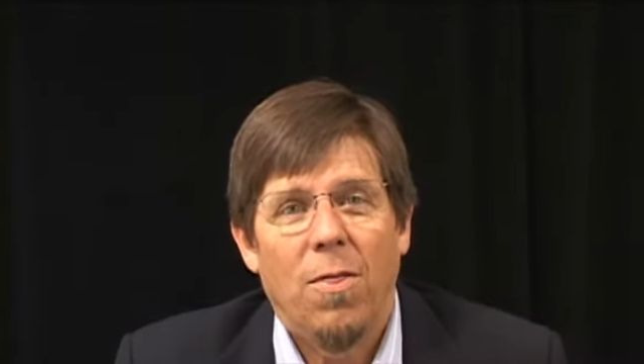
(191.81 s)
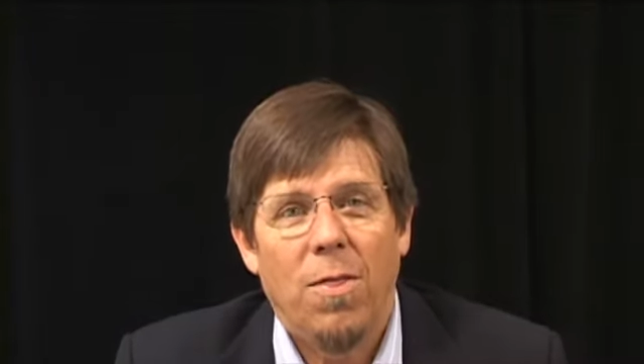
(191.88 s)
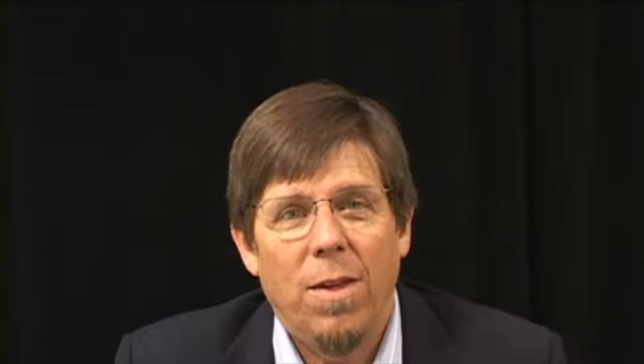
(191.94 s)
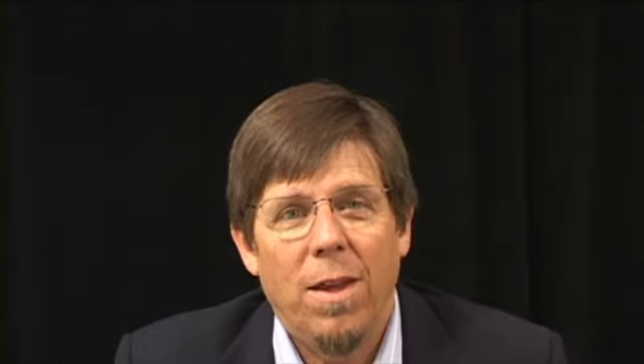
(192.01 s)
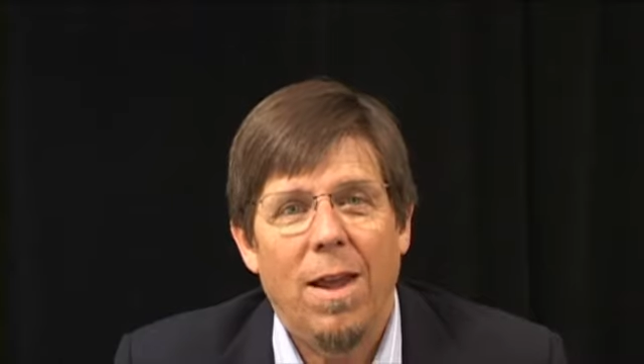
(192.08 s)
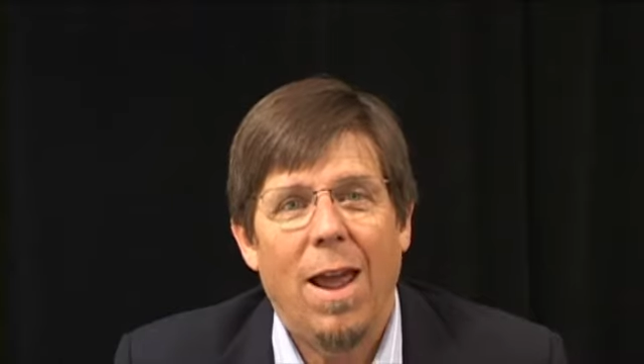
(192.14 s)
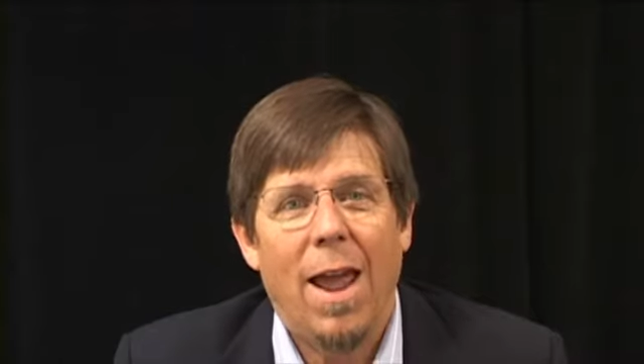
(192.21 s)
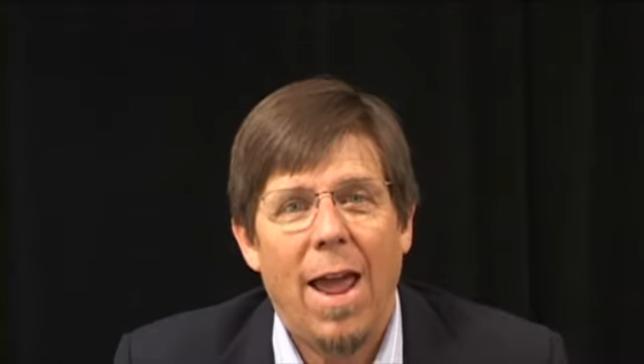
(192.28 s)

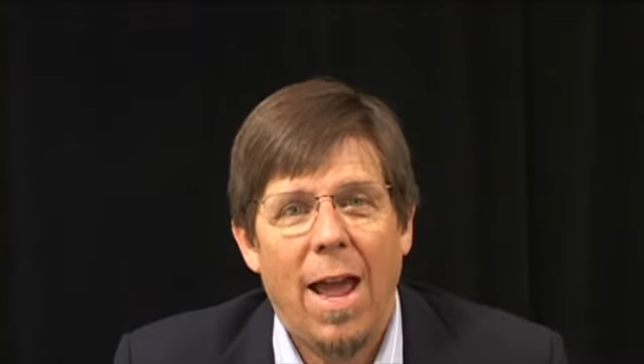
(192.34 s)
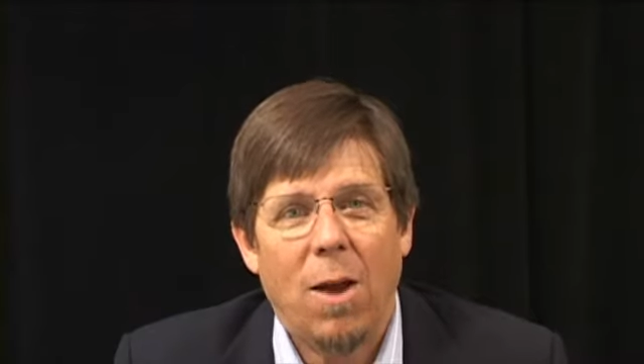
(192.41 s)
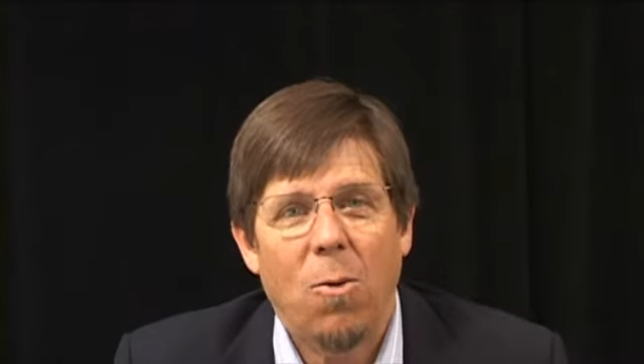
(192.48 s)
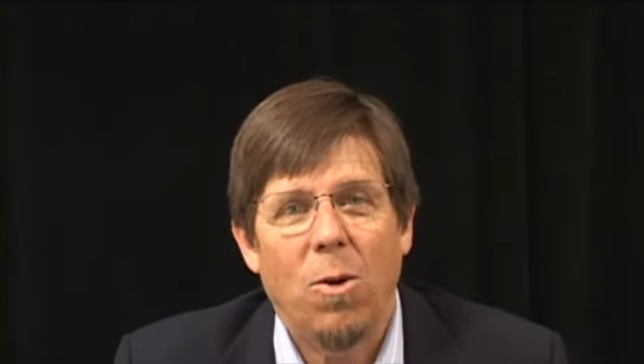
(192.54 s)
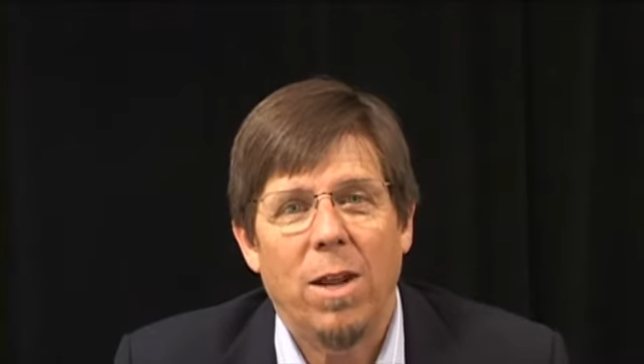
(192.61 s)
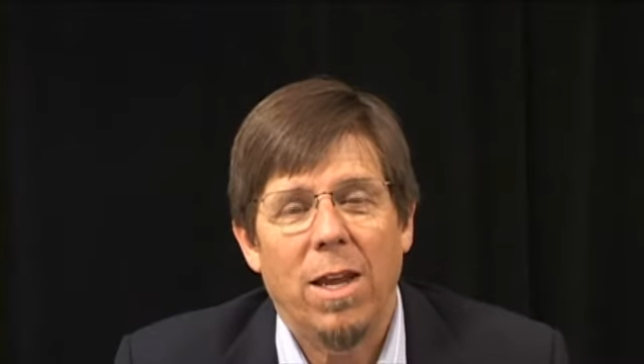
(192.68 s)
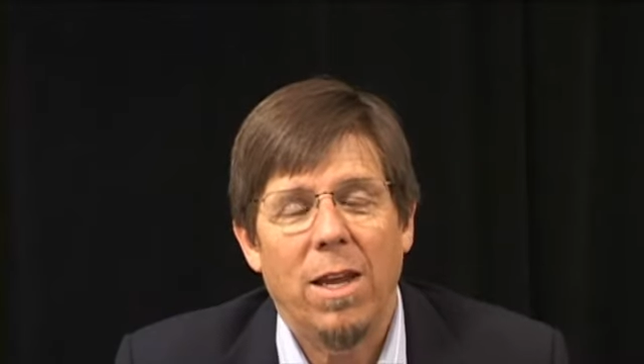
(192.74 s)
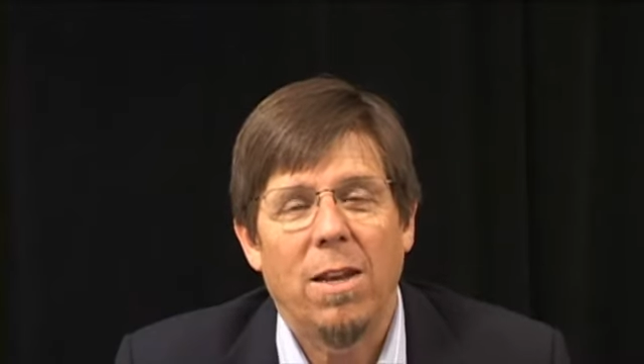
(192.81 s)
the
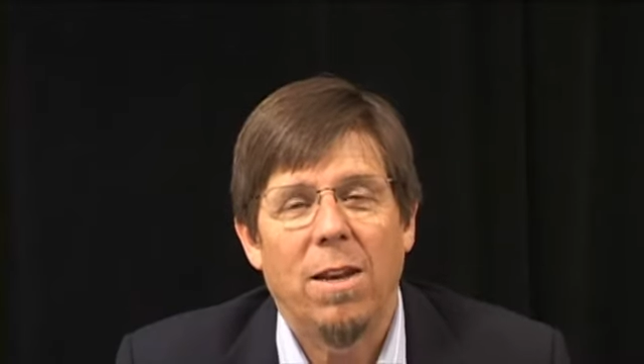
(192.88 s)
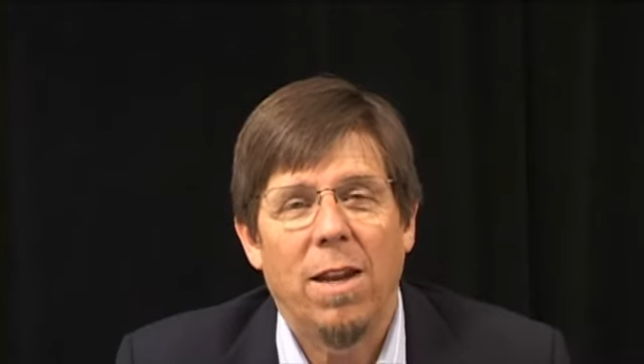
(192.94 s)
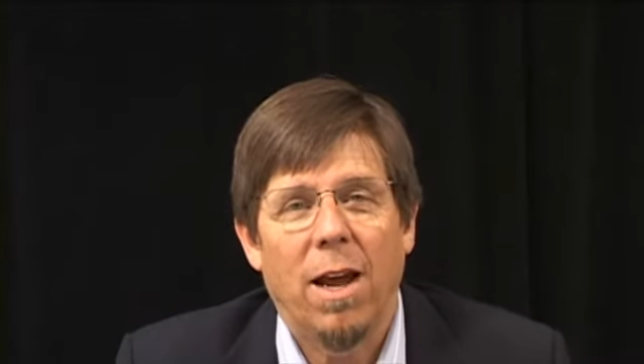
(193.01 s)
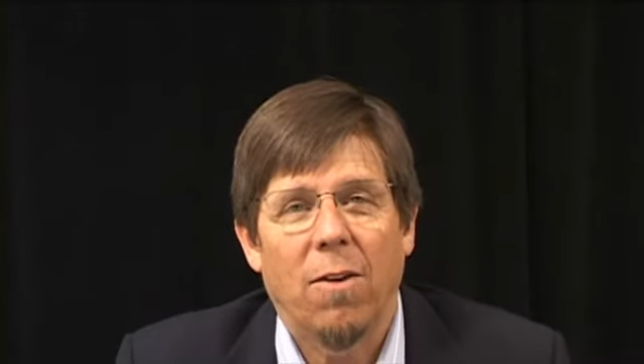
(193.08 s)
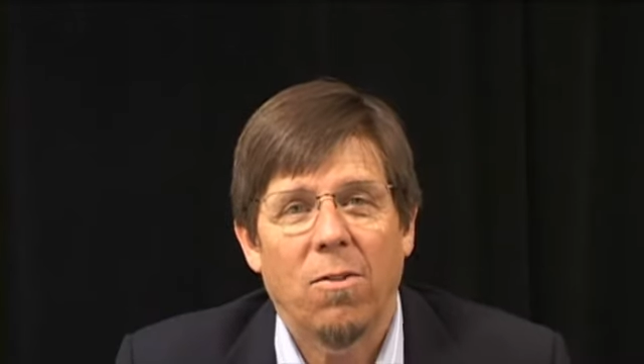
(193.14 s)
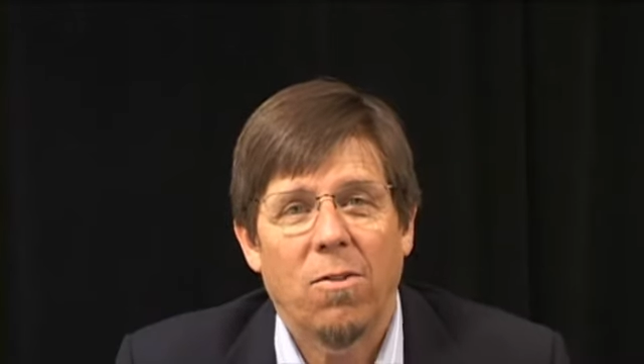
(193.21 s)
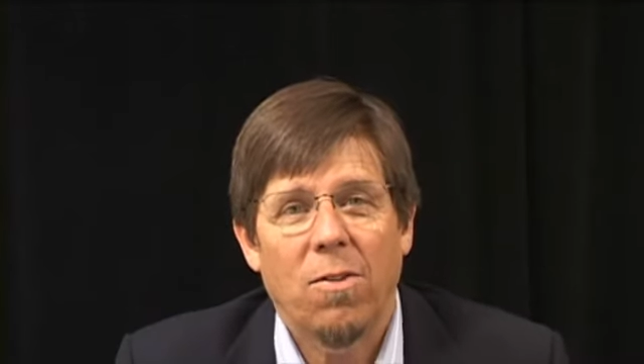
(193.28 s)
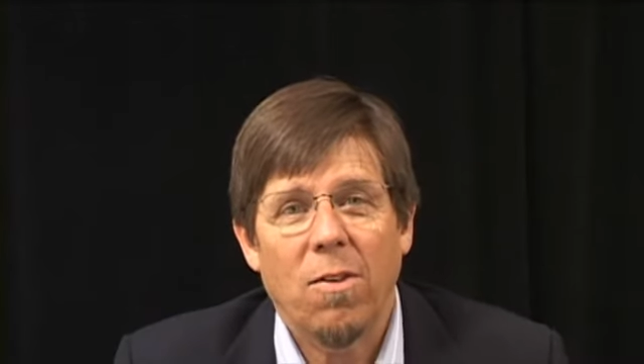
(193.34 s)
equity
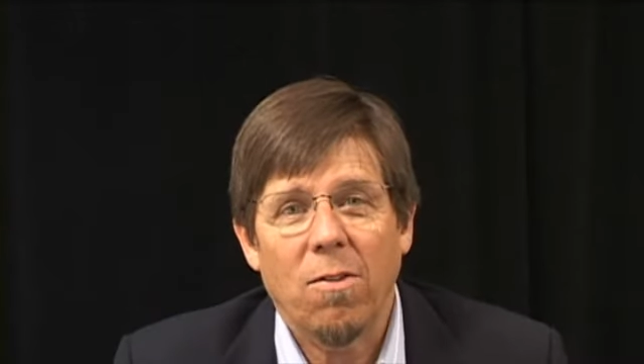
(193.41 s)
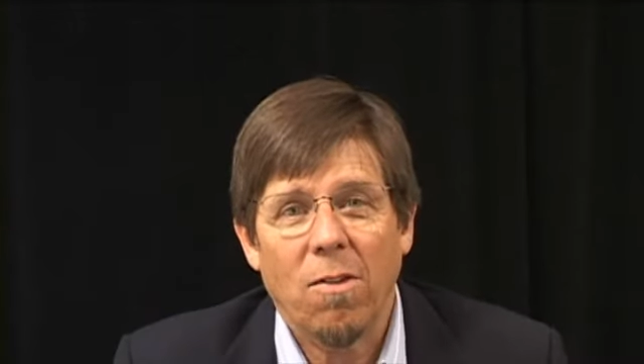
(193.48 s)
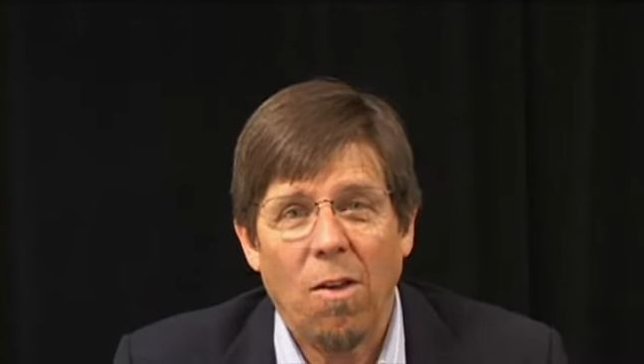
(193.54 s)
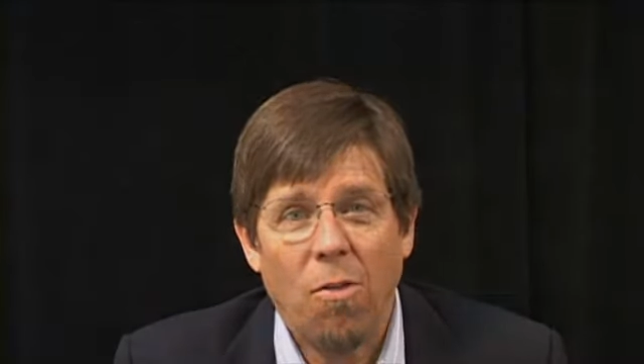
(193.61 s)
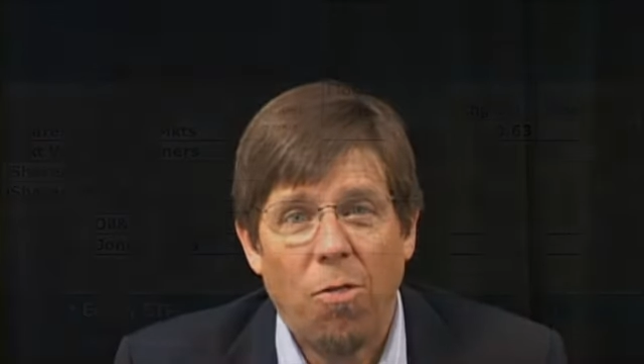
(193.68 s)
ETFs. This is the